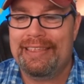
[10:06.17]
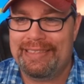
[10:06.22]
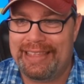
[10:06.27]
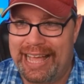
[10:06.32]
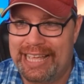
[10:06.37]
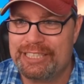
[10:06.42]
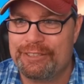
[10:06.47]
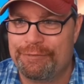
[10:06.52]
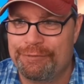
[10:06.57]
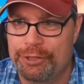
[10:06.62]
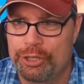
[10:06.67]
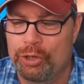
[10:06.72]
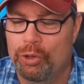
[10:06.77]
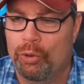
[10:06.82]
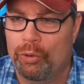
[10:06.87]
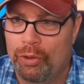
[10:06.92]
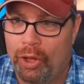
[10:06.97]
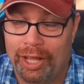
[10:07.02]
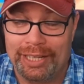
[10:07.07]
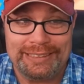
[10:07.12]
that's
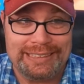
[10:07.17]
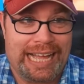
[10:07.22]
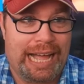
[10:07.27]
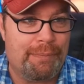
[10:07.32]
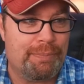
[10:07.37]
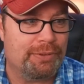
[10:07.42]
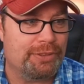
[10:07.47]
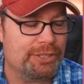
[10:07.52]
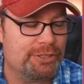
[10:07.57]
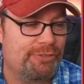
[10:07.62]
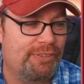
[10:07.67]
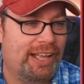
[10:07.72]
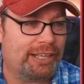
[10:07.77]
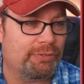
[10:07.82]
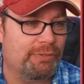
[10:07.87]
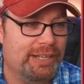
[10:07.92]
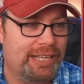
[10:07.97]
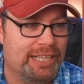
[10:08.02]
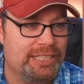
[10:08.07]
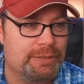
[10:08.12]
fuel. On top of this
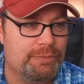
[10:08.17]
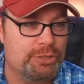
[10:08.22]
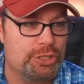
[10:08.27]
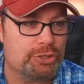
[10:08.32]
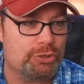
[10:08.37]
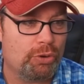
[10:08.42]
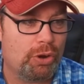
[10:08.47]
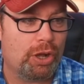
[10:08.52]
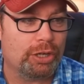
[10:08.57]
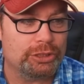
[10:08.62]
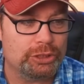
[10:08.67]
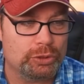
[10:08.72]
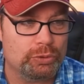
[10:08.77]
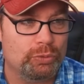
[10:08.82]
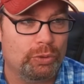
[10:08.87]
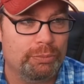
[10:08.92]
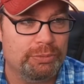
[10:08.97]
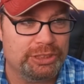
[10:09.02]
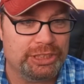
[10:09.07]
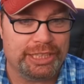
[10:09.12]
fact, we got some strong
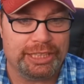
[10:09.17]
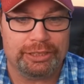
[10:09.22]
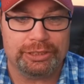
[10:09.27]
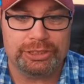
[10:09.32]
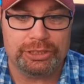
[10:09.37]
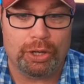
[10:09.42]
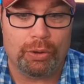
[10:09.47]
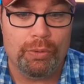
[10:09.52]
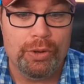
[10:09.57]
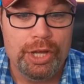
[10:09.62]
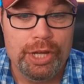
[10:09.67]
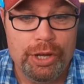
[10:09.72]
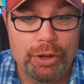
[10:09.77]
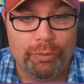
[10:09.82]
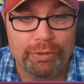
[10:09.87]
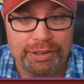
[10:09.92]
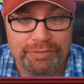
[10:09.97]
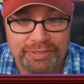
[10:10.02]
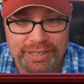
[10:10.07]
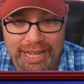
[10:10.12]
storms in here. So
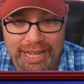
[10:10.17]
we've